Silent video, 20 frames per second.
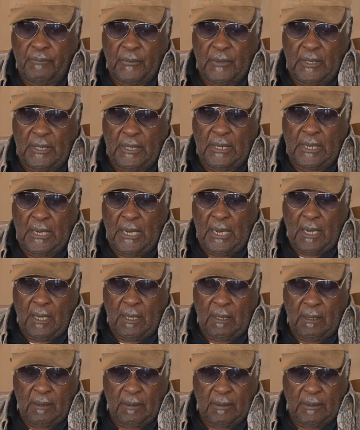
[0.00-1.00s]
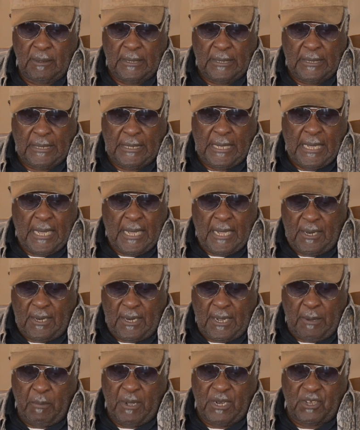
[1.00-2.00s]
And
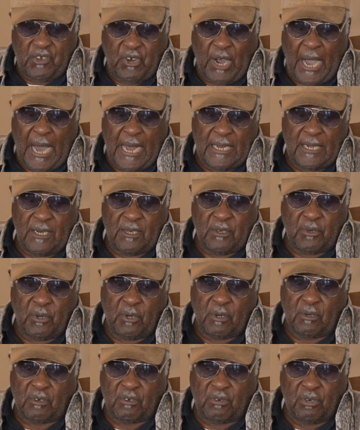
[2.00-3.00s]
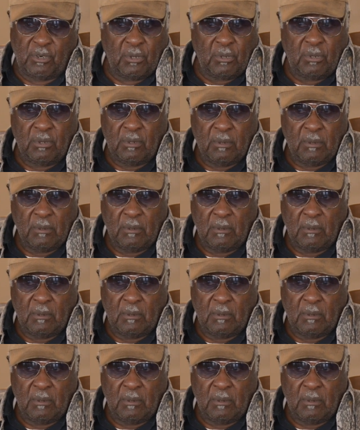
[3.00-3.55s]
now my Charlie took two.